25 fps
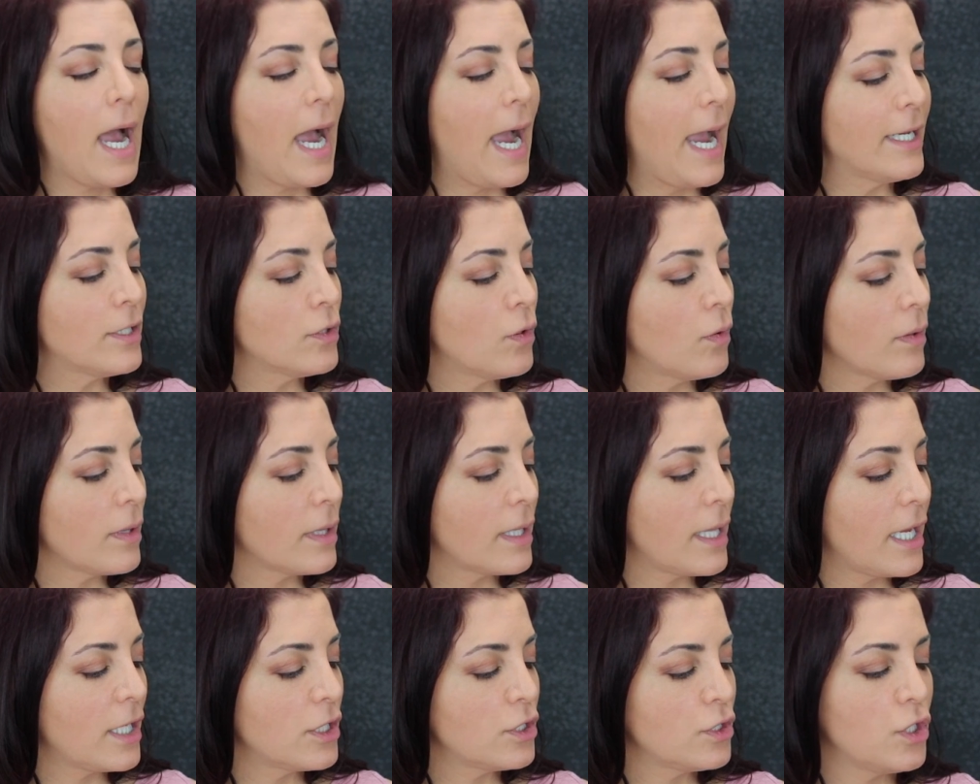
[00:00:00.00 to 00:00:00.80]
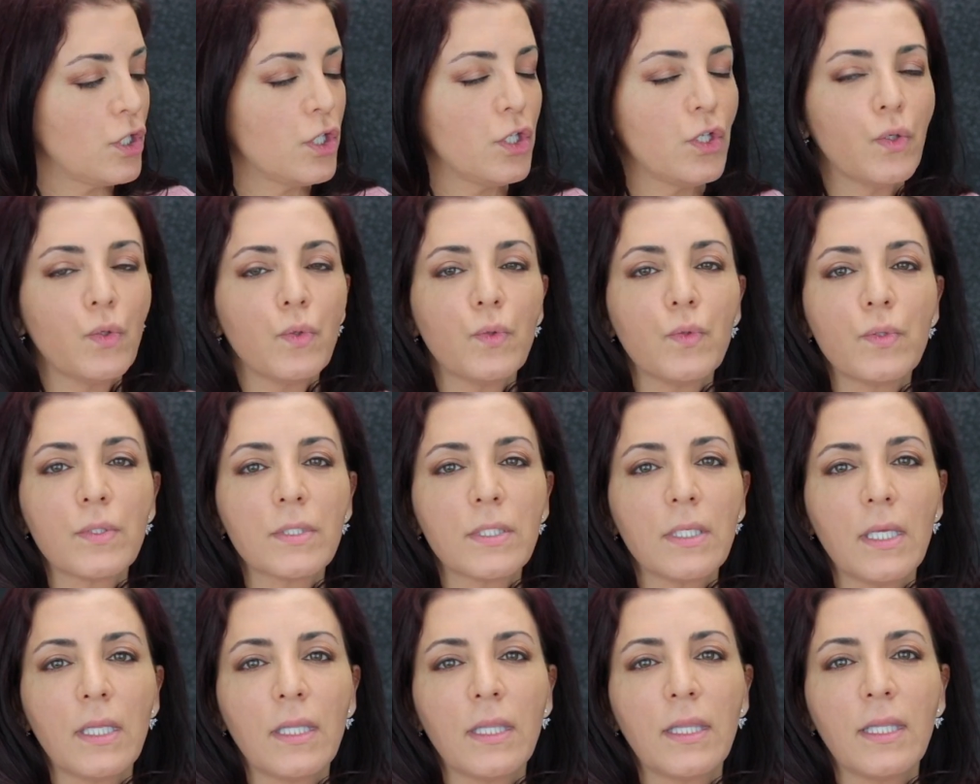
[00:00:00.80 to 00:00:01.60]
I don't like to
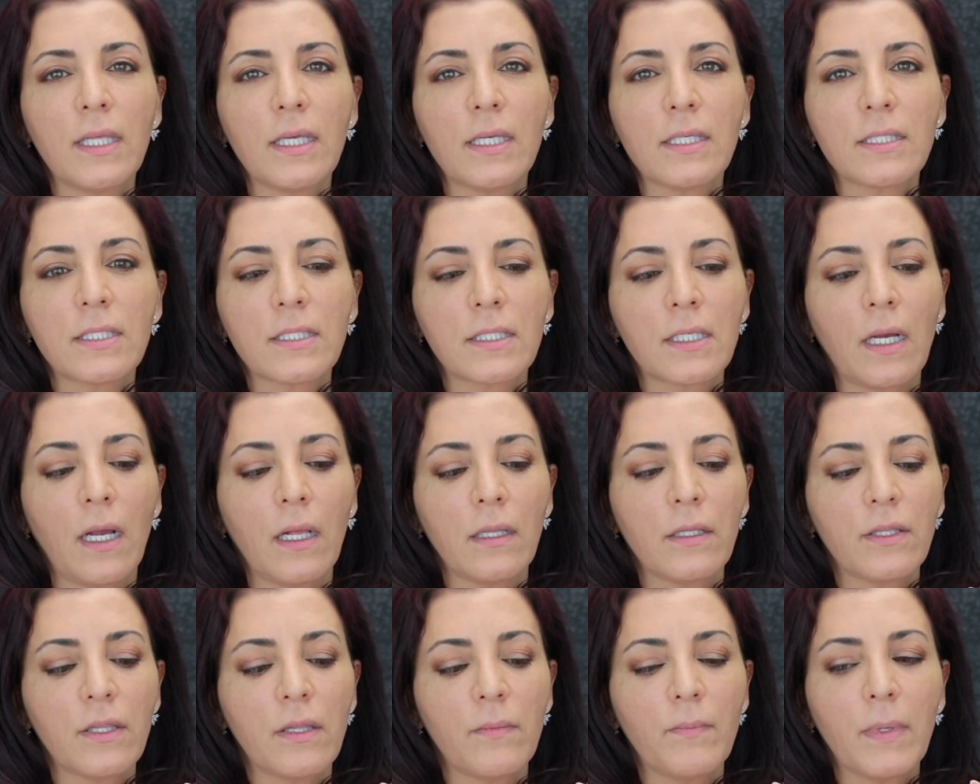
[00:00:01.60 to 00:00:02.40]
use this color,